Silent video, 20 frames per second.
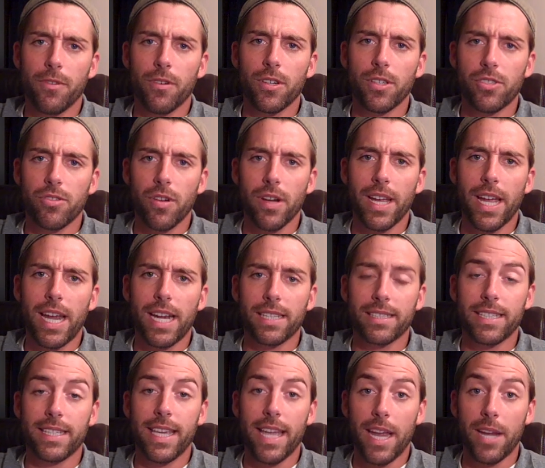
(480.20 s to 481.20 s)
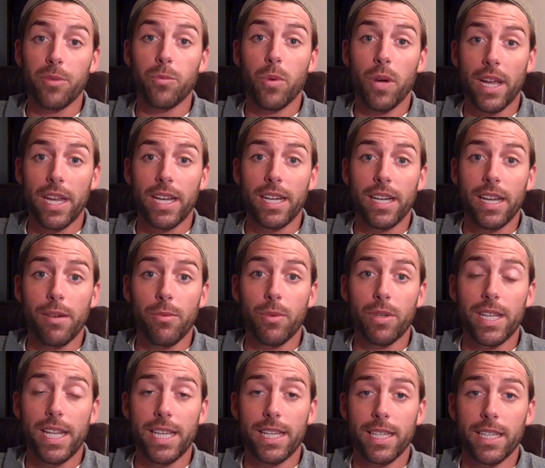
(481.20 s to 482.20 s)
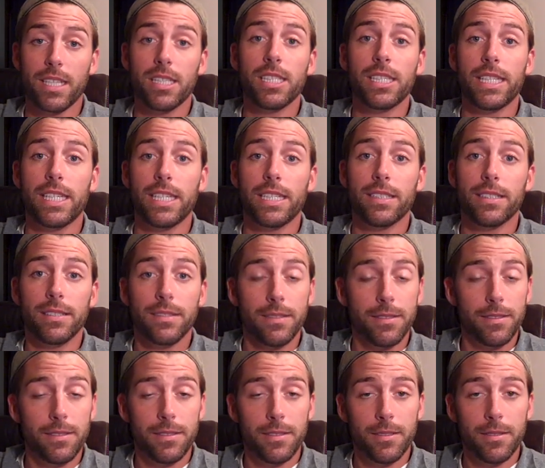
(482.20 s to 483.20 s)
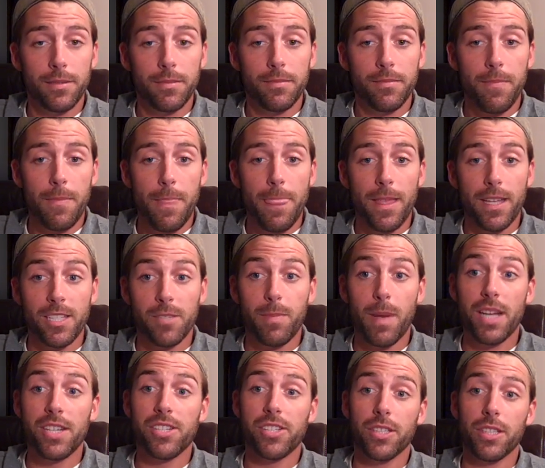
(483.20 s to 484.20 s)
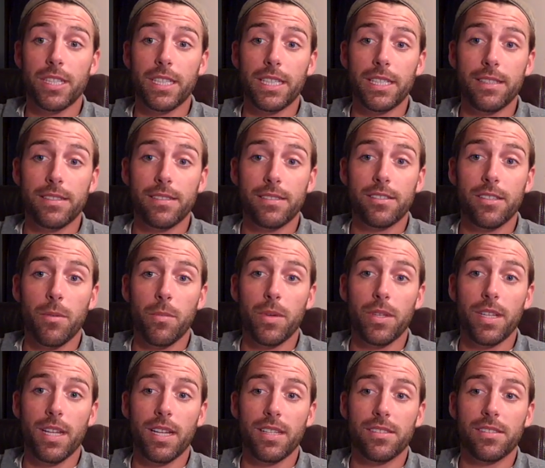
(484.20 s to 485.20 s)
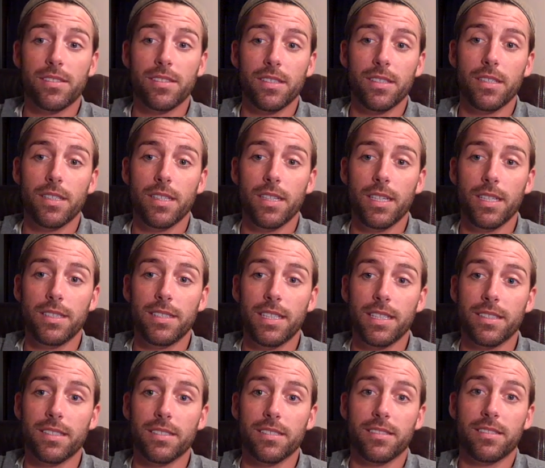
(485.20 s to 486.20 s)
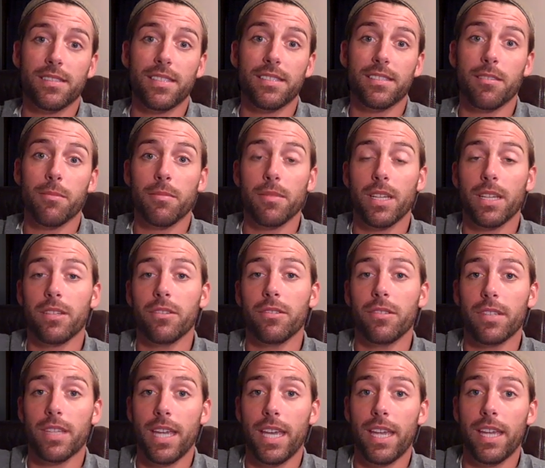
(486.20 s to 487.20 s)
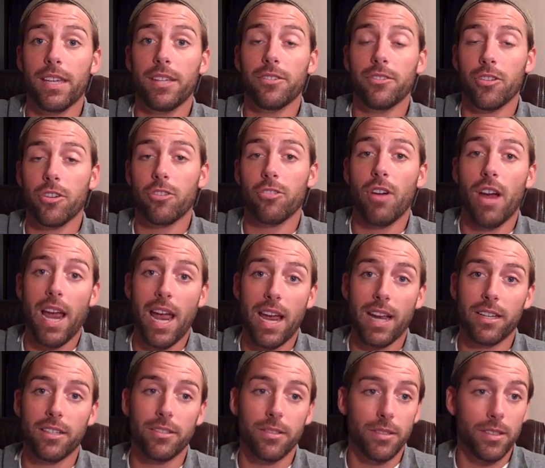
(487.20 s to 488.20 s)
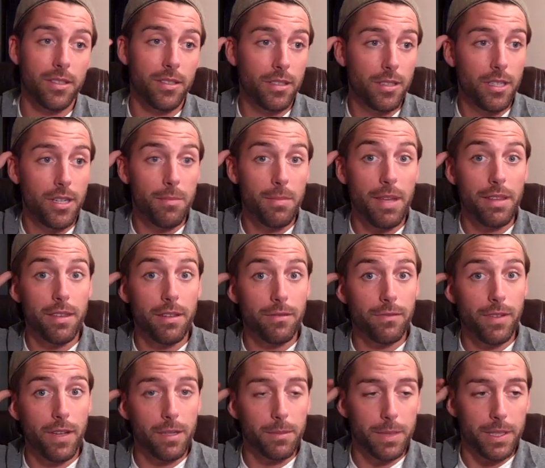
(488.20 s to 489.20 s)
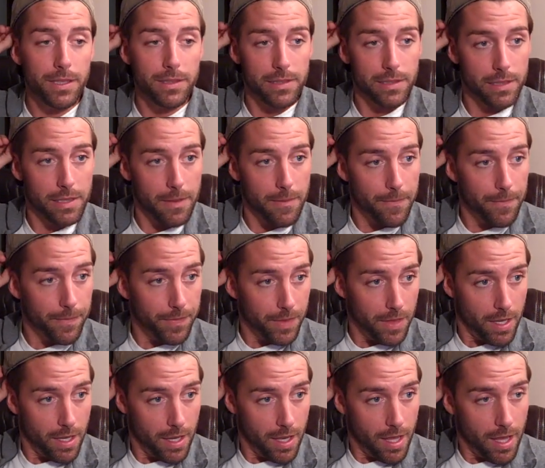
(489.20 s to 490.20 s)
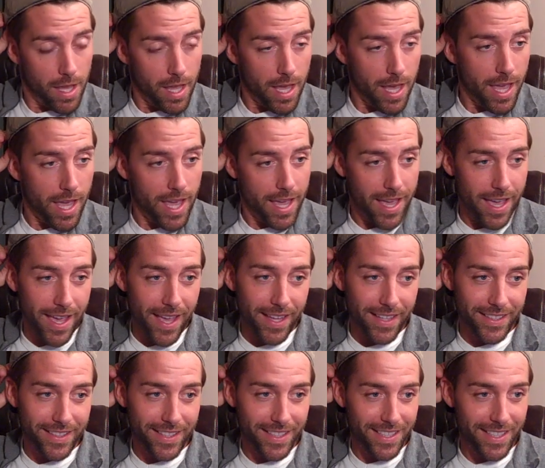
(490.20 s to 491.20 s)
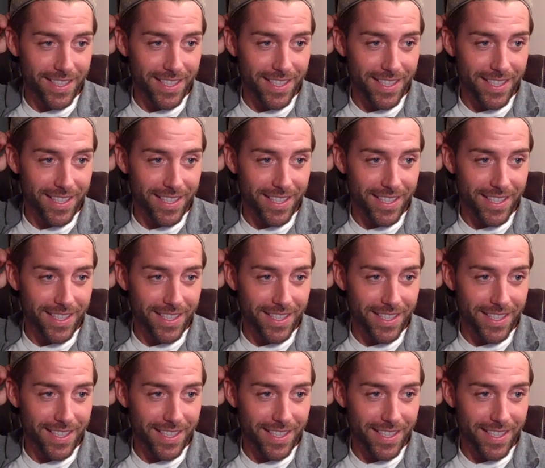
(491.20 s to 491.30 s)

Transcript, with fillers: for a drug addict to gain weight when they get clean. Especially someone that's addicted to, say, something like cocaine or crack or methamphetamines. And